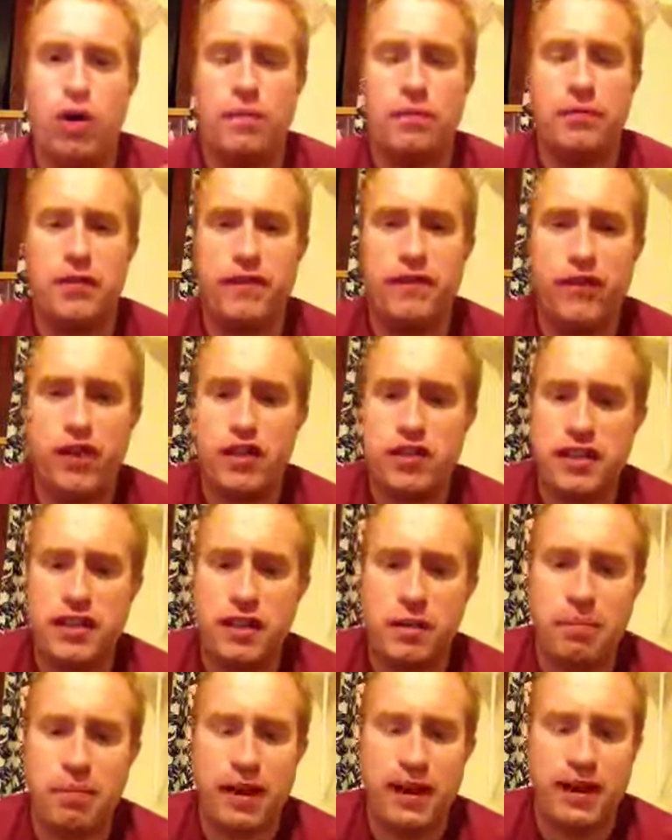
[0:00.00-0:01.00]
the first thing
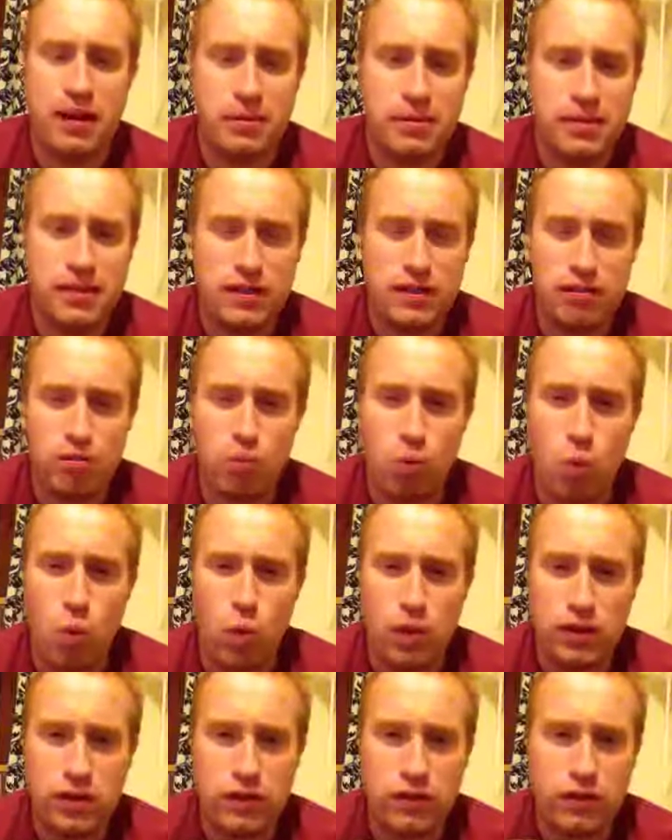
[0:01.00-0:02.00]
you're picking up is this
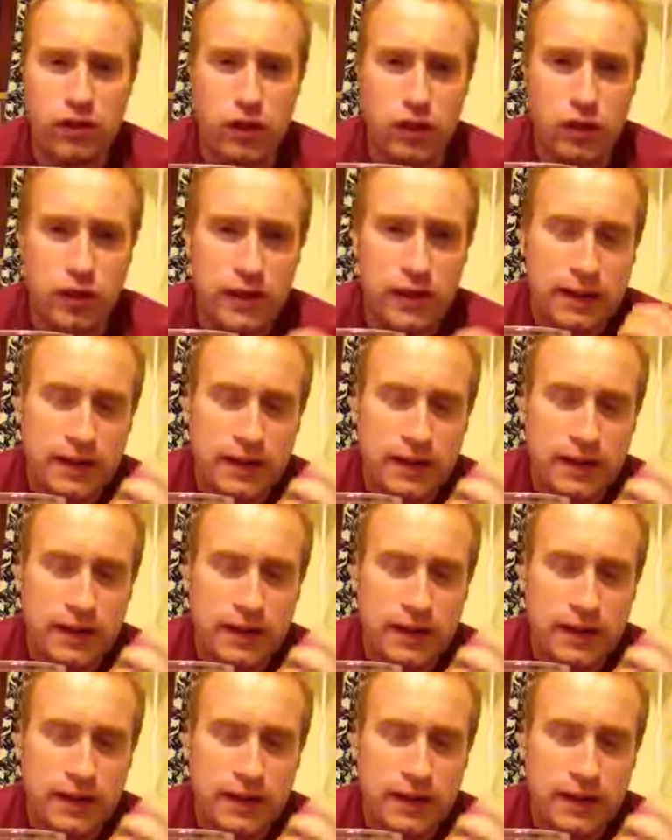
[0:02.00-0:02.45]
wonderful